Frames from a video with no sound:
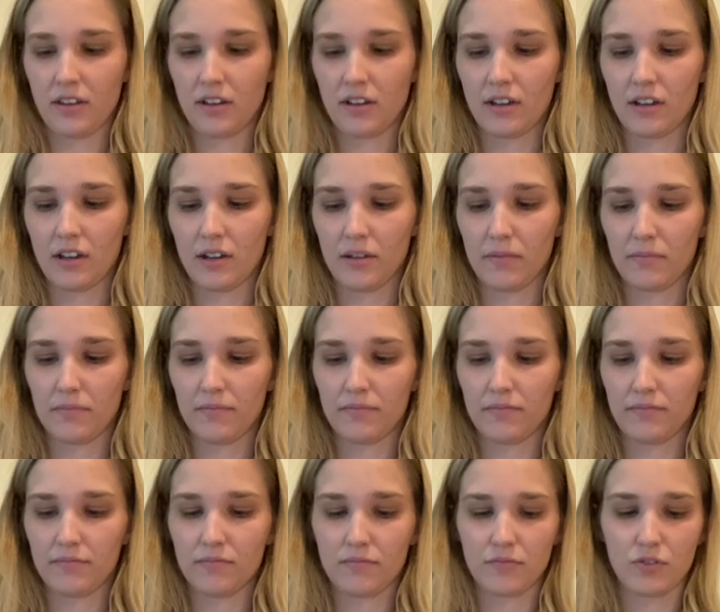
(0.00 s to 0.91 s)
Um,
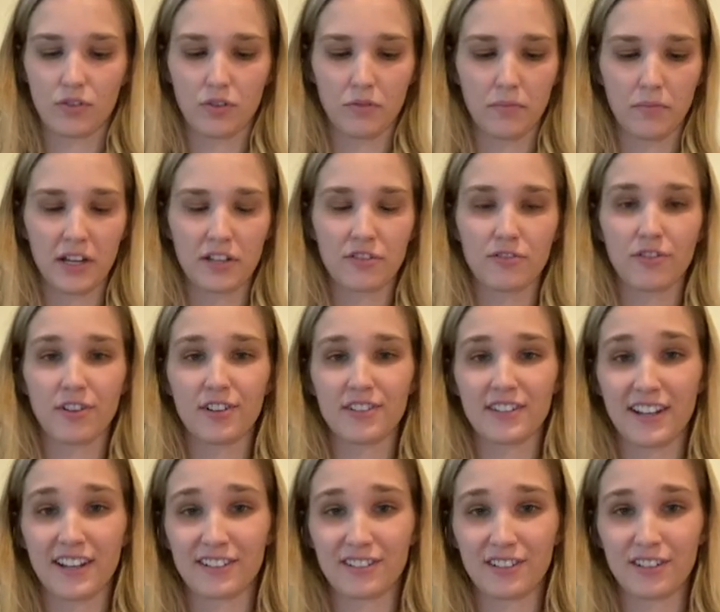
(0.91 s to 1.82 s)
so my straw is
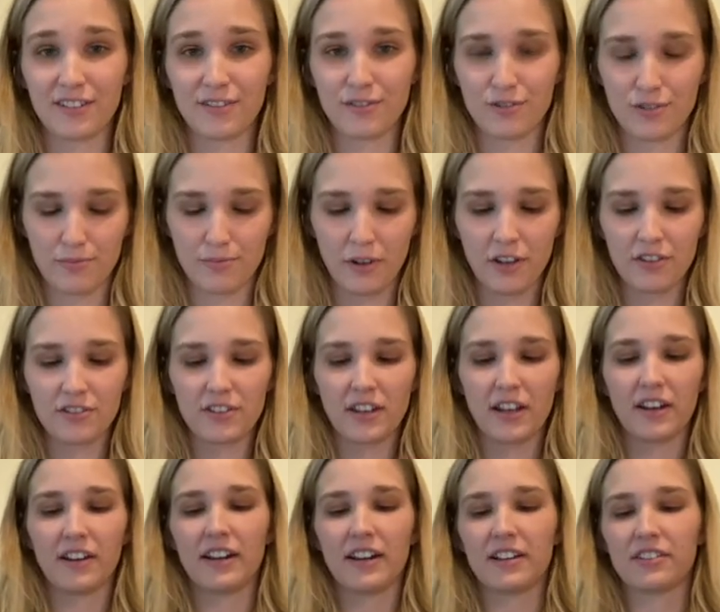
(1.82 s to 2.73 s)
actually too small, so
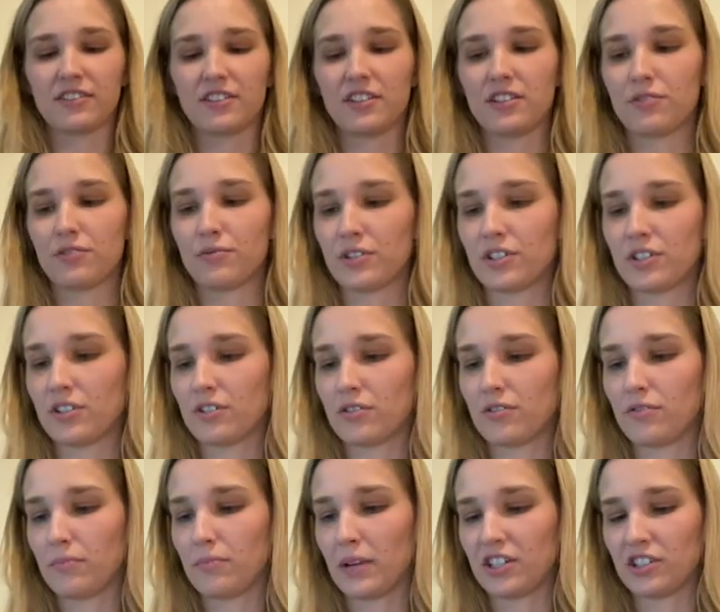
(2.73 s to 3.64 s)
I'm going to actually switch it
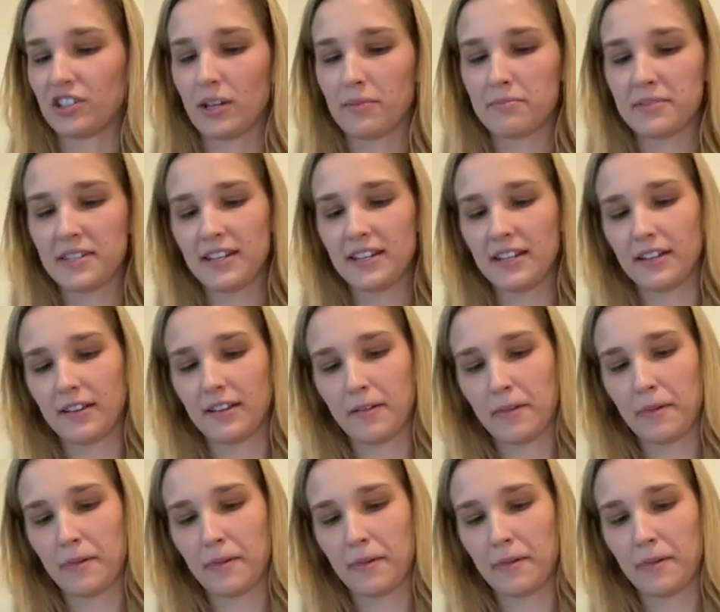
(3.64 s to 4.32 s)
to my chopstick.